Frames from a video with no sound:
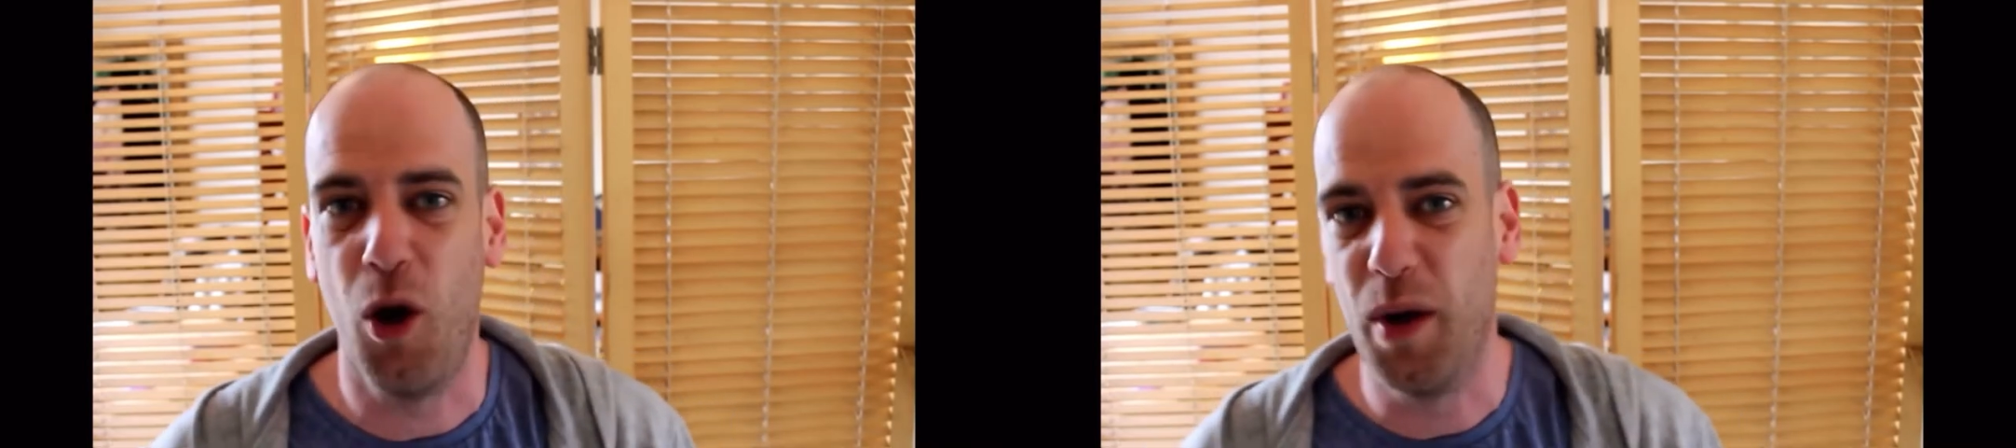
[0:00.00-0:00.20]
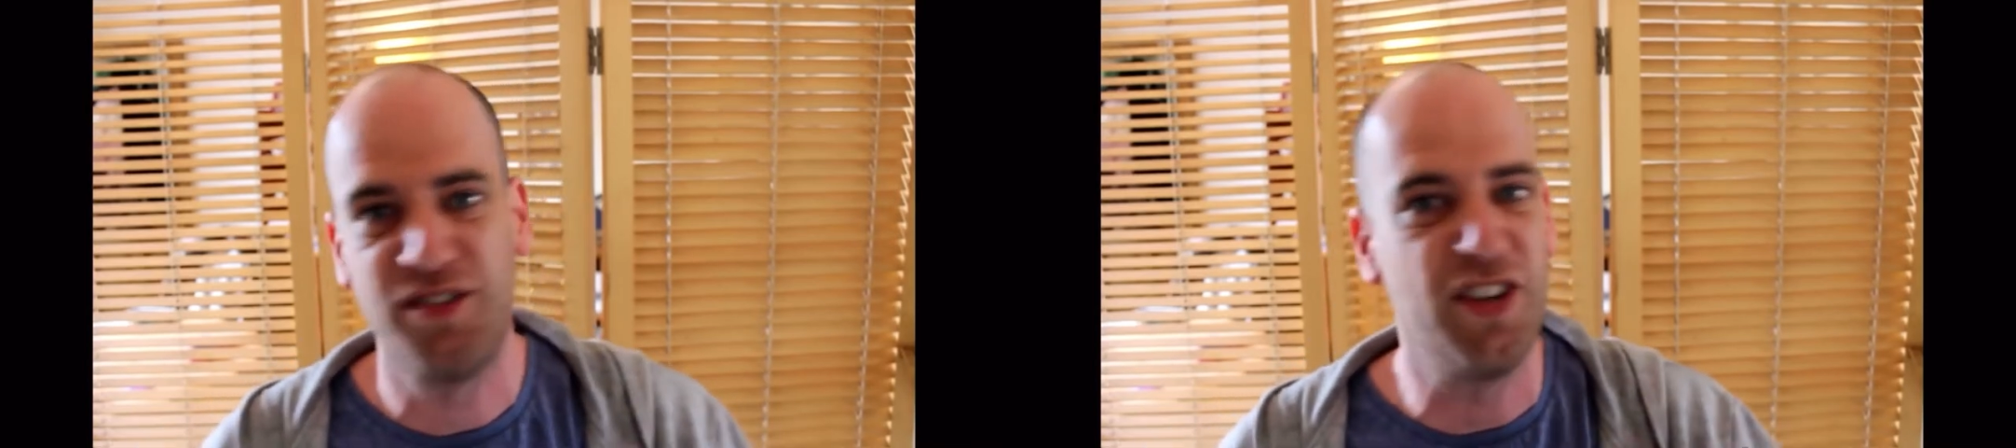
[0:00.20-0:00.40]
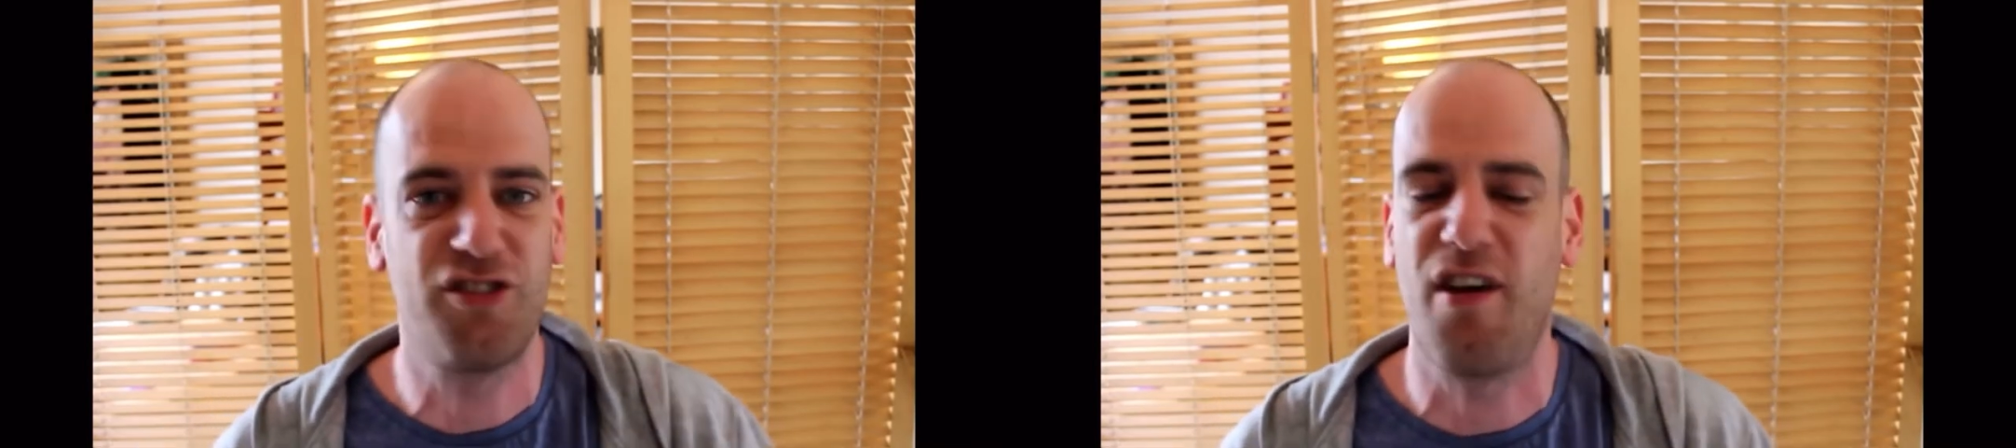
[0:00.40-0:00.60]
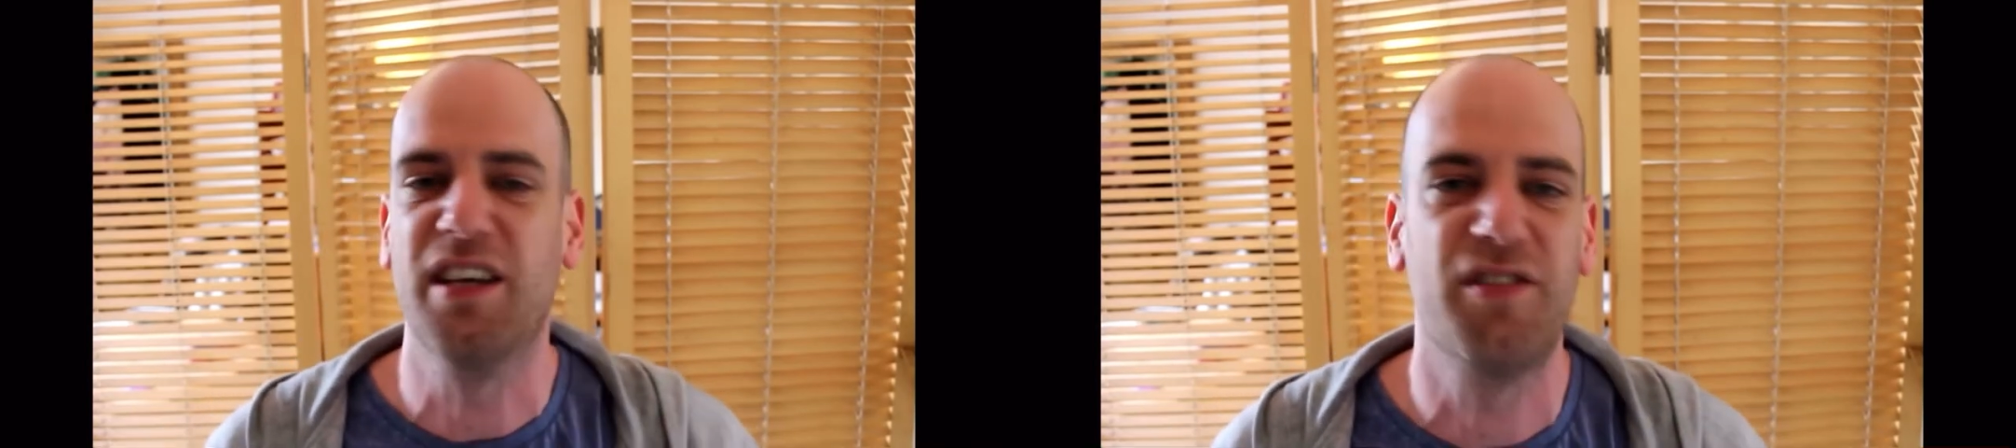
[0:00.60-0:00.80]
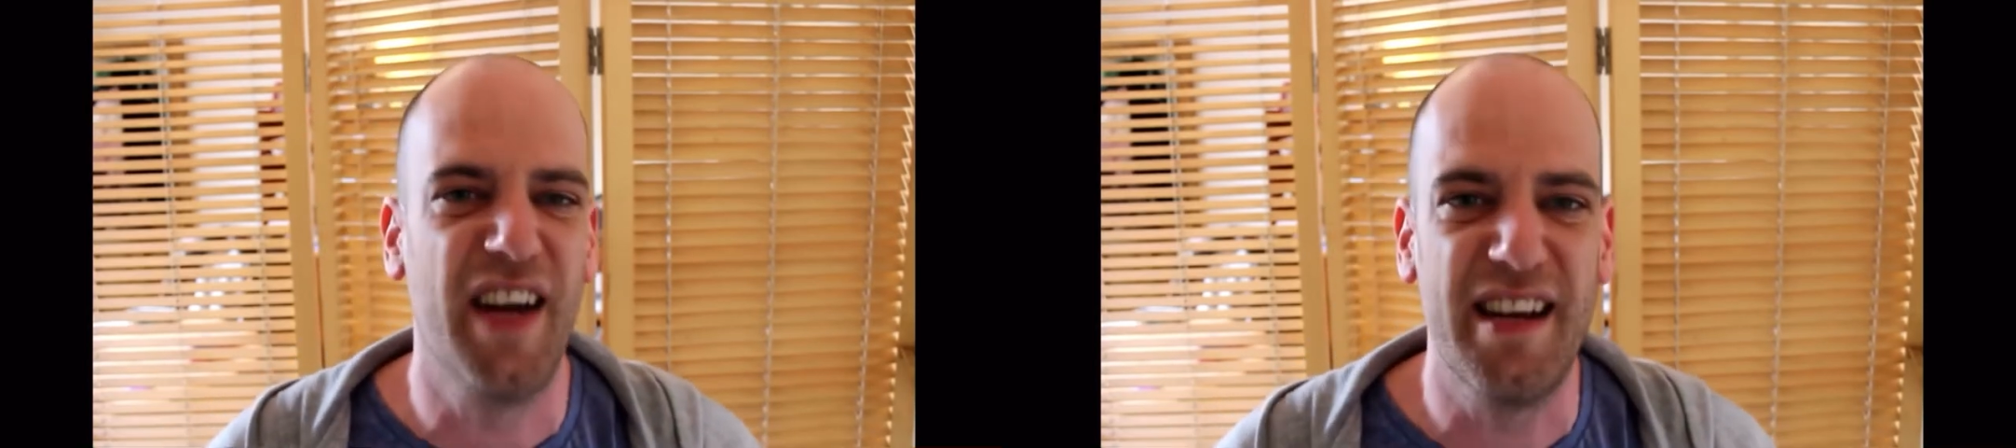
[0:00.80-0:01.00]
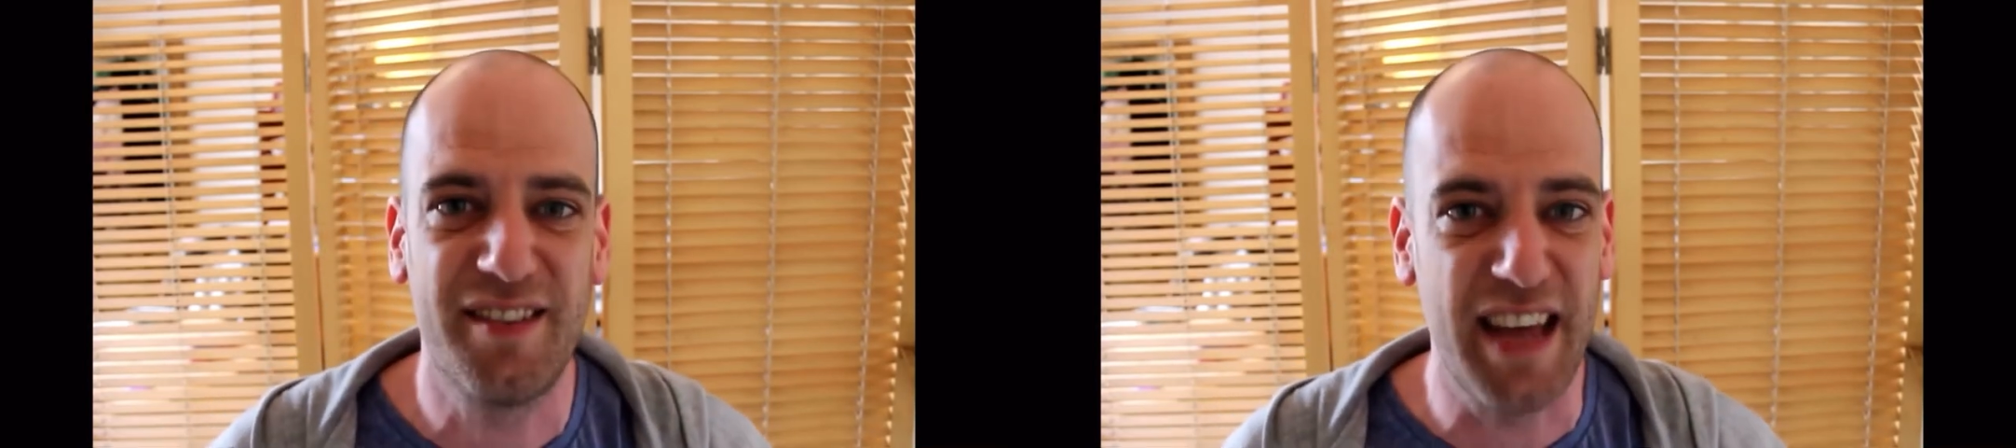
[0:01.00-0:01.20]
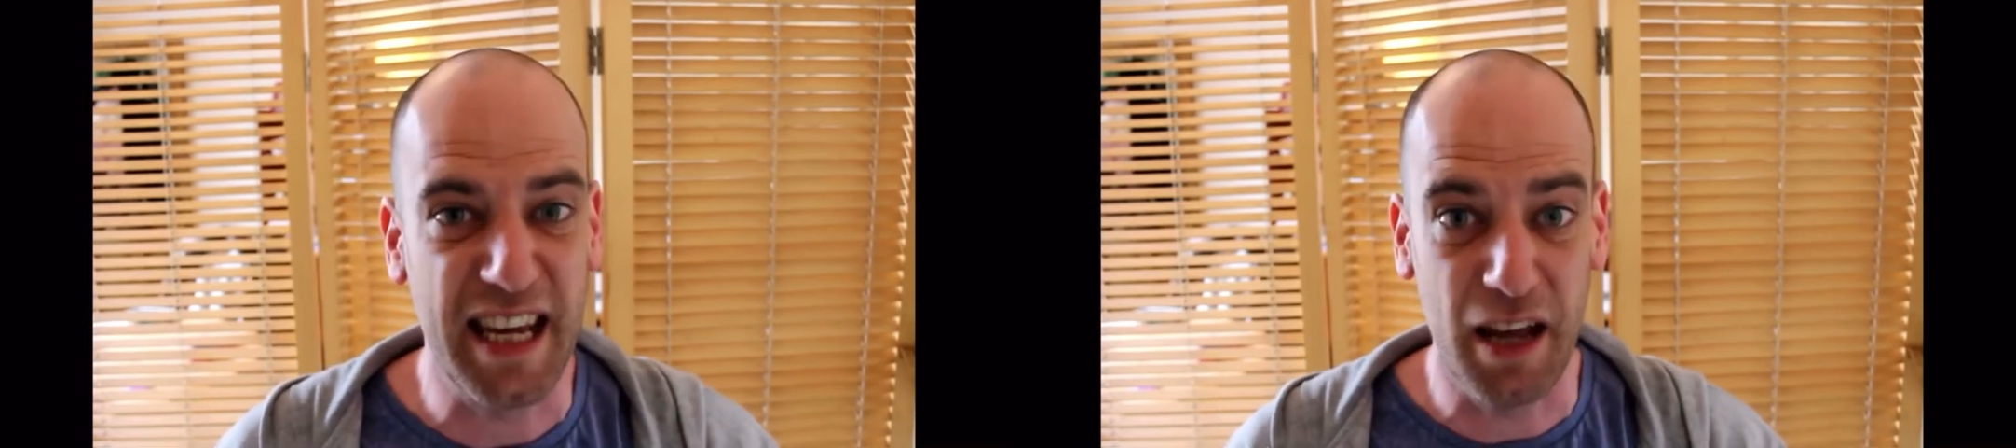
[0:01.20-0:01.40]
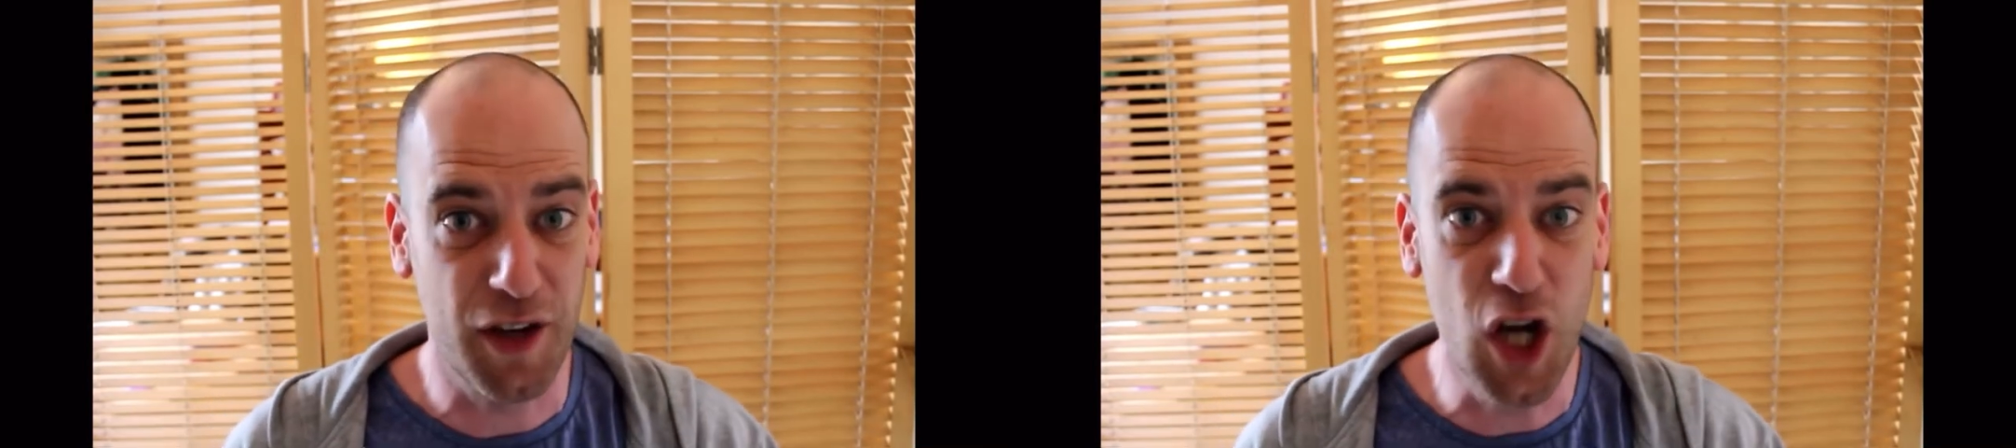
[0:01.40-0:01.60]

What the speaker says: It's disgraceful. It's sick. If you